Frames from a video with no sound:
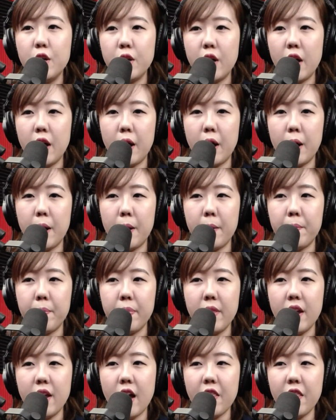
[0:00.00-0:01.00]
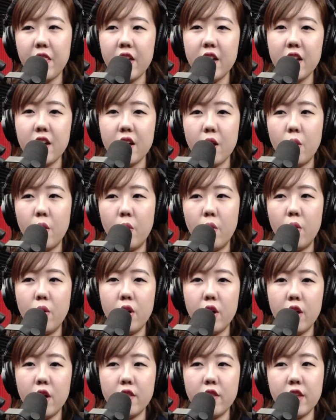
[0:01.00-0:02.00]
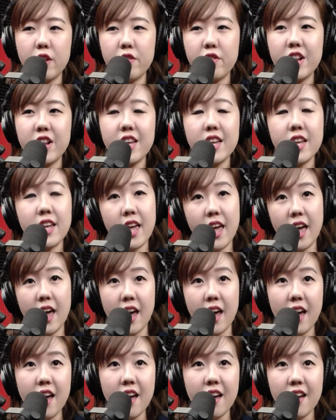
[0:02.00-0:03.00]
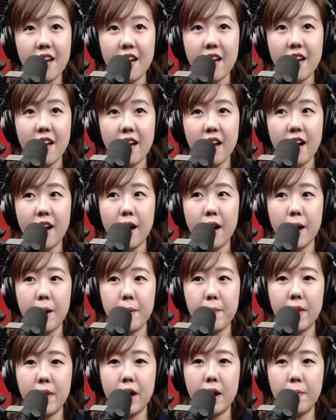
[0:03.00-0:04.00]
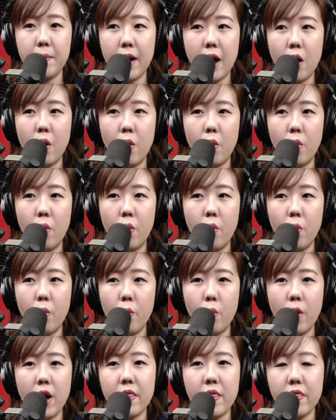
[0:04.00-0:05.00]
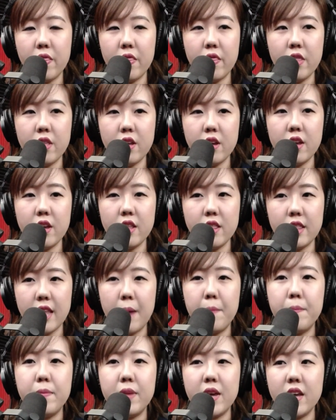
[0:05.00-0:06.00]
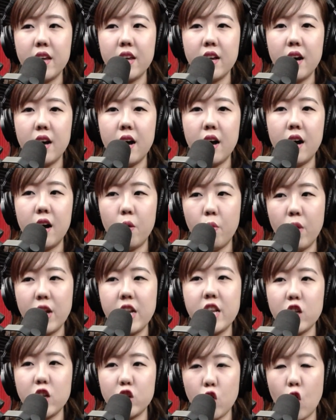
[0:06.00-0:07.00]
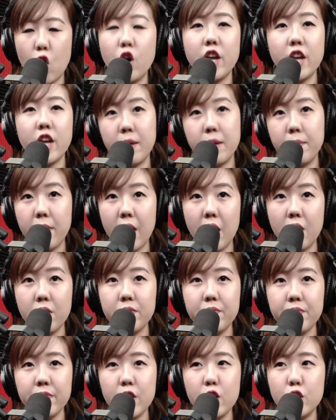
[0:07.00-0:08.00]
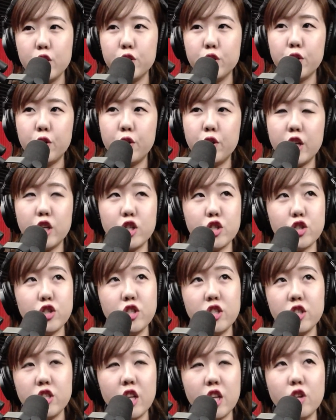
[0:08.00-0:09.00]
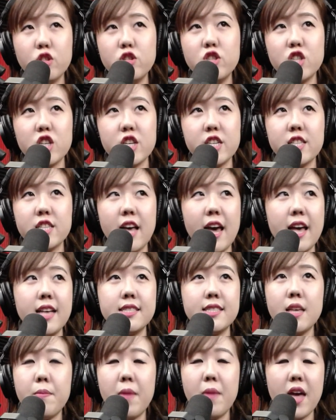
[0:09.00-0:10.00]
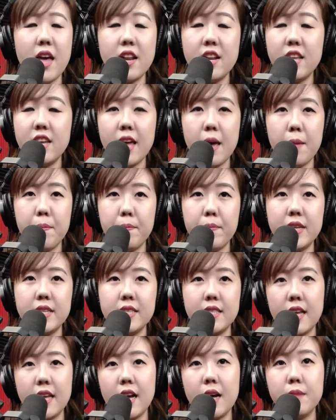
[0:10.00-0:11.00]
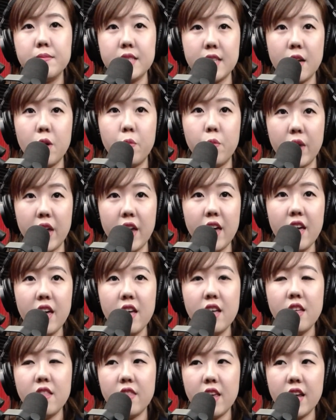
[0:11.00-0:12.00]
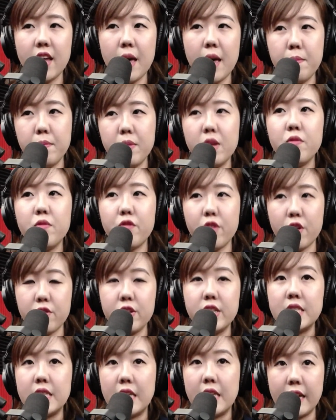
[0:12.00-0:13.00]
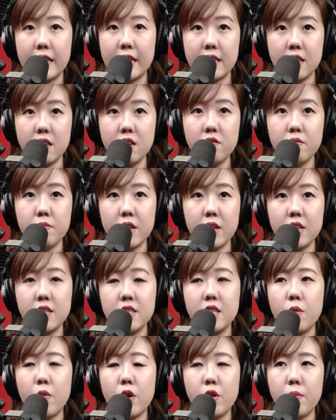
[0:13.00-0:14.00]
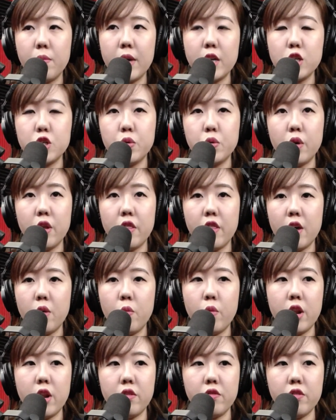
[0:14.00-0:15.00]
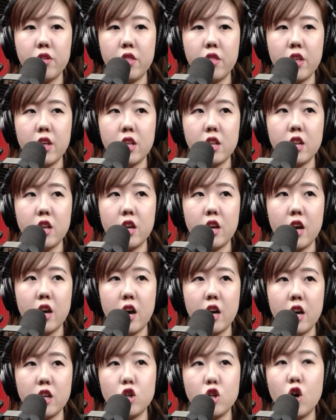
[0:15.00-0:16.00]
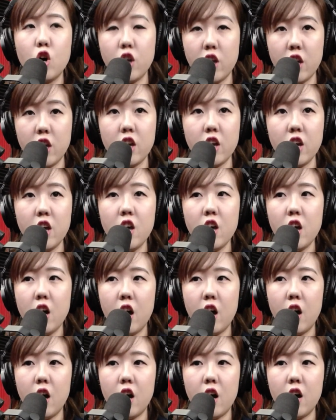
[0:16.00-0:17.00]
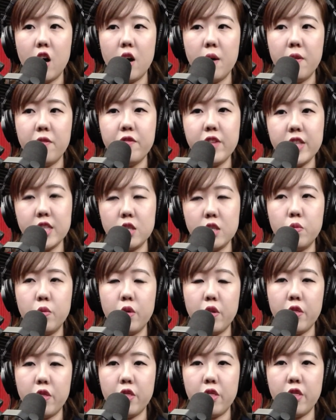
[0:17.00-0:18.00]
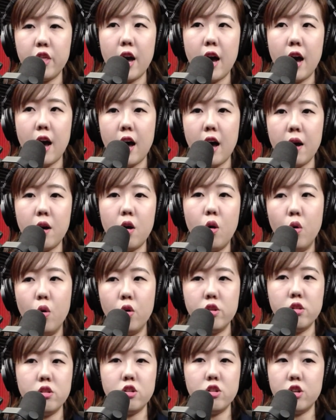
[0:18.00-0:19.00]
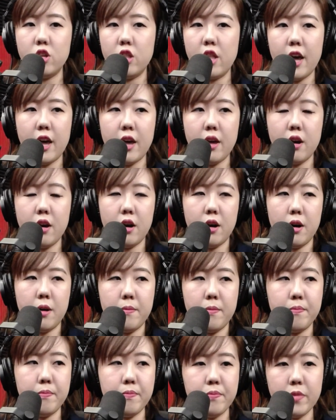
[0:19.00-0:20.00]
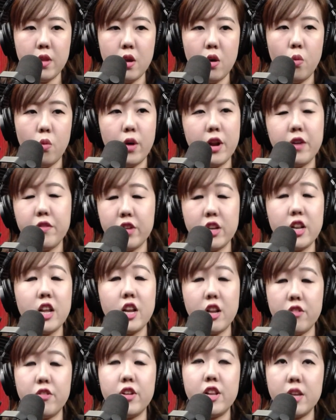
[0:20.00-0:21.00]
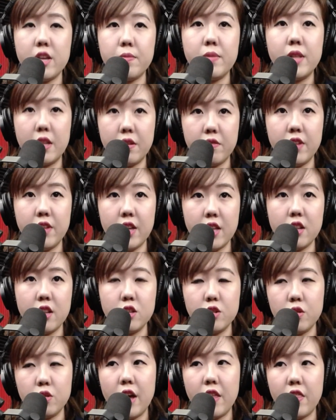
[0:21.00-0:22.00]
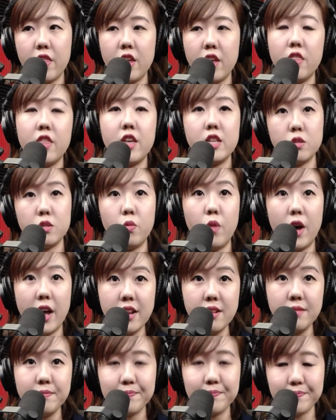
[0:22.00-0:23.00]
I think they really care about what what they're talking about. So they don't just like accept any campaigns that comes their way. They can be very selective because they want to make sure that whatever that they are talking fits with their own, you know, like whatever that they really believe in. So I think that's one.